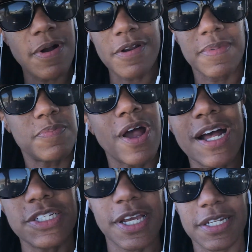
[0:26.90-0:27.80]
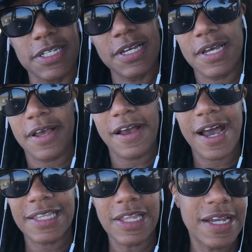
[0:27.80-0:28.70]
part of my project.
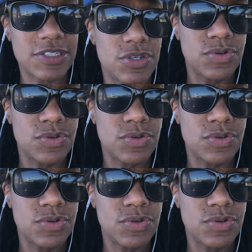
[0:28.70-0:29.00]
I'd like